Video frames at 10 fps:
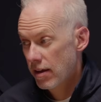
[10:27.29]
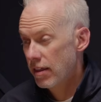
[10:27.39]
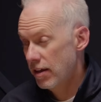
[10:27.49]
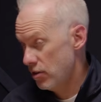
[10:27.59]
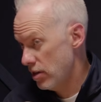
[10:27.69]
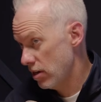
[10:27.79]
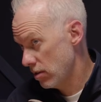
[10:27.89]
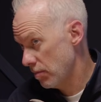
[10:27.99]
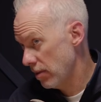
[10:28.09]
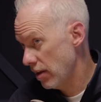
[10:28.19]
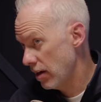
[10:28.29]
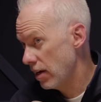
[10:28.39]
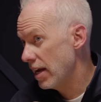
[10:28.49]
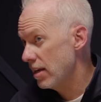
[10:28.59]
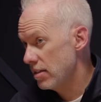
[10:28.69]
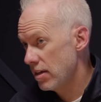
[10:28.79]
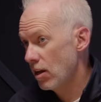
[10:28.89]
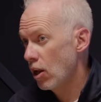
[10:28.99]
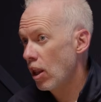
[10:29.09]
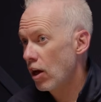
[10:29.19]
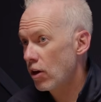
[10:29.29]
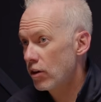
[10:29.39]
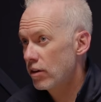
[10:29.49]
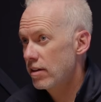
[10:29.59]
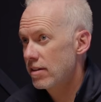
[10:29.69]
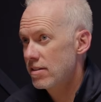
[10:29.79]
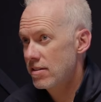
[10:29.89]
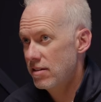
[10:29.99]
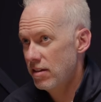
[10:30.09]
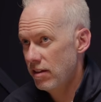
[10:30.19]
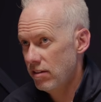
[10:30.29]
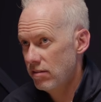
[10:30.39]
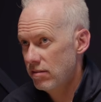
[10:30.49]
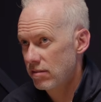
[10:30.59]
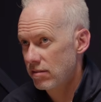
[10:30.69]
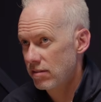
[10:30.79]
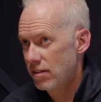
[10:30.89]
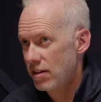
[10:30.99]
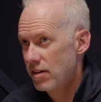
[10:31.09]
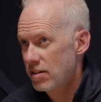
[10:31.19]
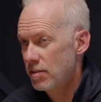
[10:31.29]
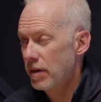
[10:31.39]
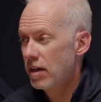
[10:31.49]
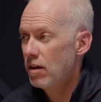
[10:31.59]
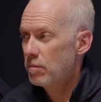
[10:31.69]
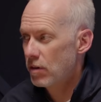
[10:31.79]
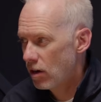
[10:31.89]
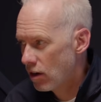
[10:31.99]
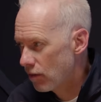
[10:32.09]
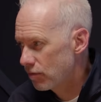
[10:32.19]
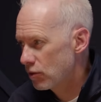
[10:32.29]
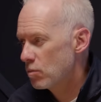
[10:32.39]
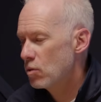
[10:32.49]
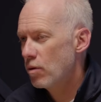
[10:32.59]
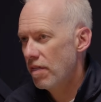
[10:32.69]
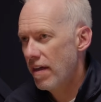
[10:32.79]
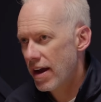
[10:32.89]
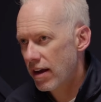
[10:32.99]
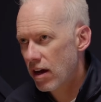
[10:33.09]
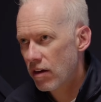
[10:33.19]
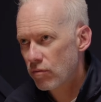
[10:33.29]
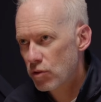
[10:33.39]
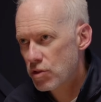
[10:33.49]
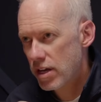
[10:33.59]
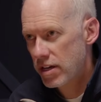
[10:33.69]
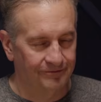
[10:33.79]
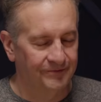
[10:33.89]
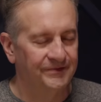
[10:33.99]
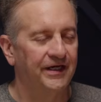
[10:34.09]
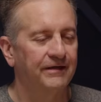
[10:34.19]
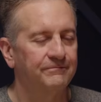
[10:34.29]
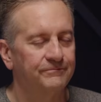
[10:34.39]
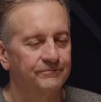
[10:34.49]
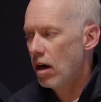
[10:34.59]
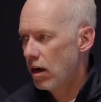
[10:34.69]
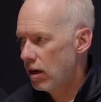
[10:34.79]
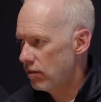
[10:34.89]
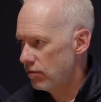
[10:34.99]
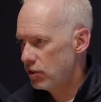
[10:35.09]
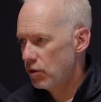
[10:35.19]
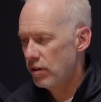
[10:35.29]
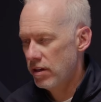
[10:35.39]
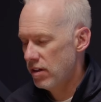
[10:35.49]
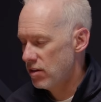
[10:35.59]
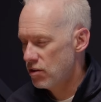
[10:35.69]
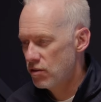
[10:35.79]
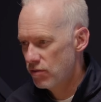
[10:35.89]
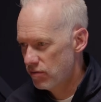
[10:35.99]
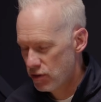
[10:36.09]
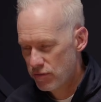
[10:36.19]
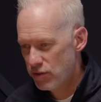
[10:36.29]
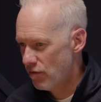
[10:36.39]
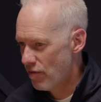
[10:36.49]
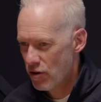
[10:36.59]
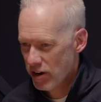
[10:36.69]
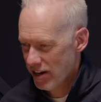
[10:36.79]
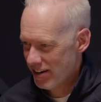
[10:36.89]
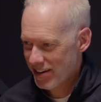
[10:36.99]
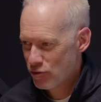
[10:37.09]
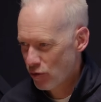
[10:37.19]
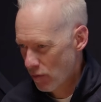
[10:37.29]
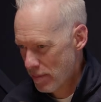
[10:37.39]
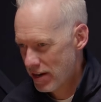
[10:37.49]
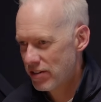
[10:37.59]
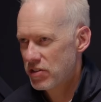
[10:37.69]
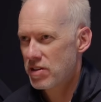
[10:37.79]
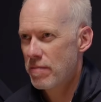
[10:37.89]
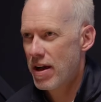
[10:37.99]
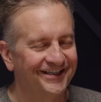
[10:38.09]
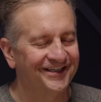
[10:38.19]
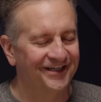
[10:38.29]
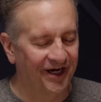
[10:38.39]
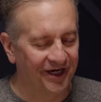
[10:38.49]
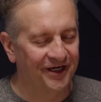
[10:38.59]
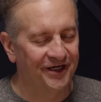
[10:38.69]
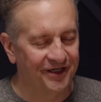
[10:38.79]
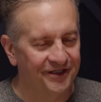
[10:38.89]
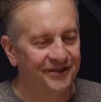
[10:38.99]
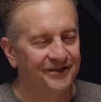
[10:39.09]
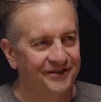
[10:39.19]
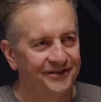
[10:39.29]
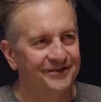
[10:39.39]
I think you hit on something there. It is a learned skill to become comfortable with that conversation of doing it. You've devoted a tremendous amount of research and time